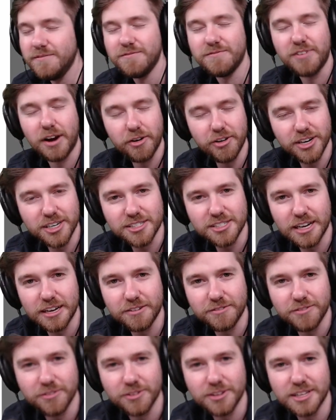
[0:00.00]
Very
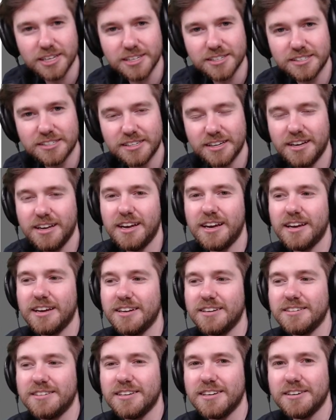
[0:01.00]
excited for this,
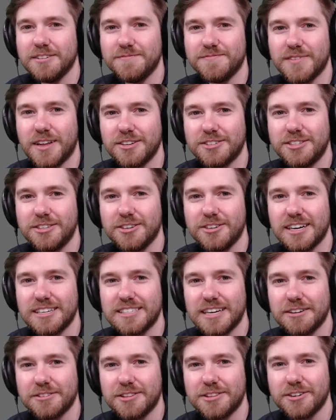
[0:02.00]
and see you guys
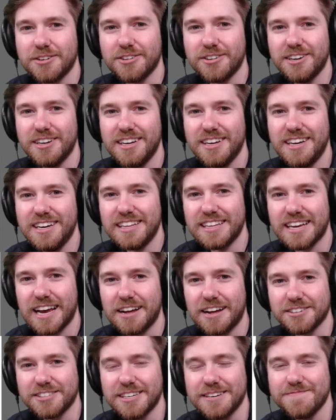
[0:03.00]
out there in the
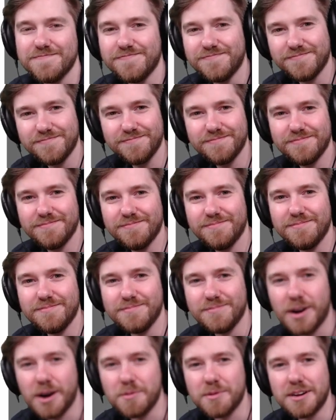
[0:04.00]
galaxy.
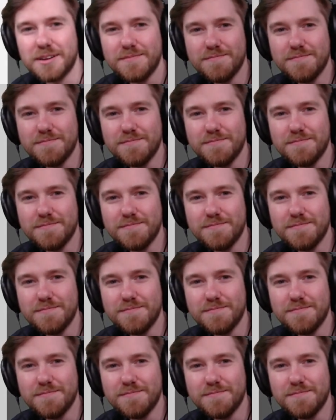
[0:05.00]
Bye, everybody.